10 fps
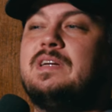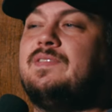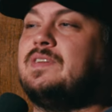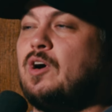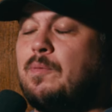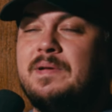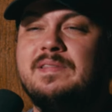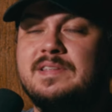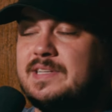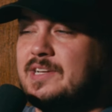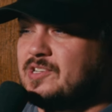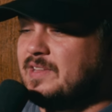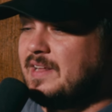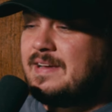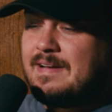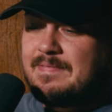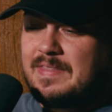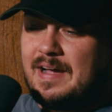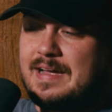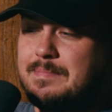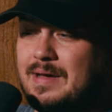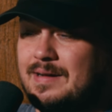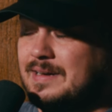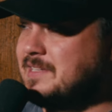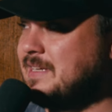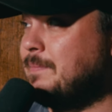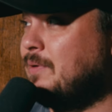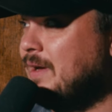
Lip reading: even opening the session that I am not going to sample